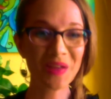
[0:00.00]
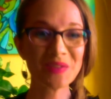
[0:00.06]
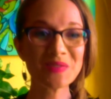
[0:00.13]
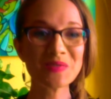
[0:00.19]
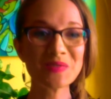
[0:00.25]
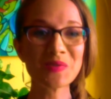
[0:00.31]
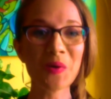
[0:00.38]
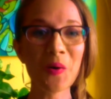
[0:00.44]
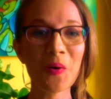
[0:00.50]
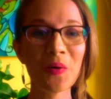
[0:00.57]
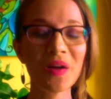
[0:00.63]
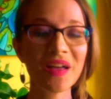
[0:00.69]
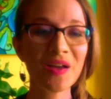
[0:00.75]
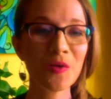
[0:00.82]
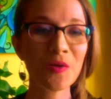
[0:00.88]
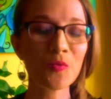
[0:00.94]
So
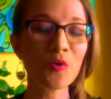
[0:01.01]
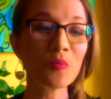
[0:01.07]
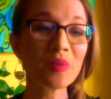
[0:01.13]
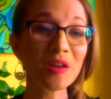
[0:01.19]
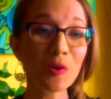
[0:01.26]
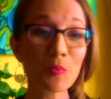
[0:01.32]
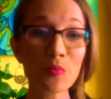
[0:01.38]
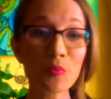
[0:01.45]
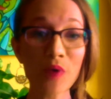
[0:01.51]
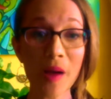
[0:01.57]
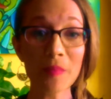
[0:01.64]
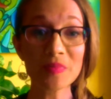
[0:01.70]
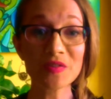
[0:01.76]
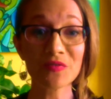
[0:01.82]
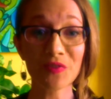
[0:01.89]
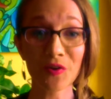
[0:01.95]
we're being
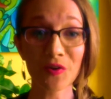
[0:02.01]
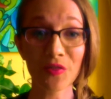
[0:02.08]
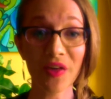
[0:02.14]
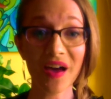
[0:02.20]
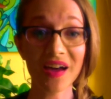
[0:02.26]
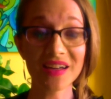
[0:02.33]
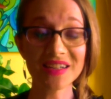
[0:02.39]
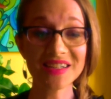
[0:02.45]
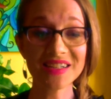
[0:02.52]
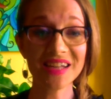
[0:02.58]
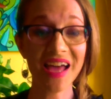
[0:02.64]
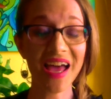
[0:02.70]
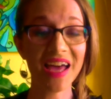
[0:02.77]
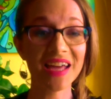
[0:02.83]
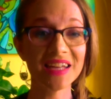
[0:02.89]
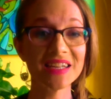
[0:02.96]
prepped for that,
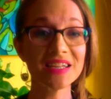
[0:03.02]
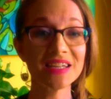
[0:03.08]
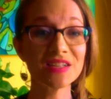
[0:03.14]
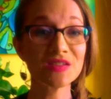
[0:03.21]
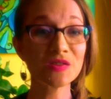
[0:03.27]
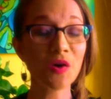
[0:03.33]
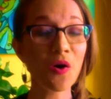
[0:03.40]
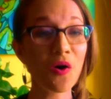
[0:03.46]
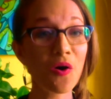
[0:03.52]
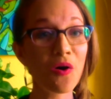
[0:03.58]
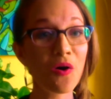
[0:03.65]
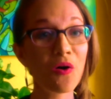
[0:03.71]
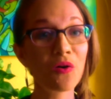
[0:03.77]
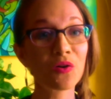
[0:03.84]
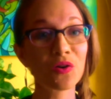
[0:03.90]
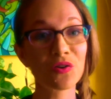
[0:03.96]
and it's
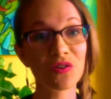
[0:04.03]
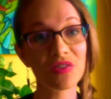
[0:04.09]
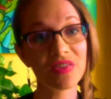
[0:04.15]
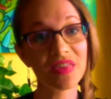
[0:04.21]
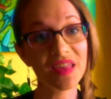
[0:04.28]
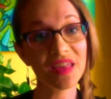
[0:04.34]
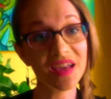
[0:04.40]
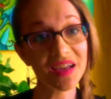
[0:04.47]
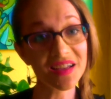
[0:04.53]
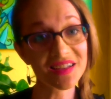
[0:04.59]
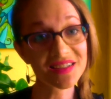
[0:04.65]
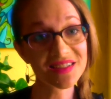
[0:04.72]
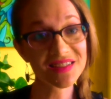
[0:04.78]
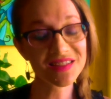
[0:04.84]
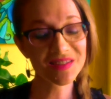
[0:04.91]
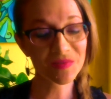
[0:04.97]
all good
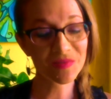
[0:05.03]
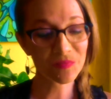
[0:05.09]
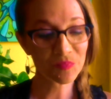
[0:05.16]
things.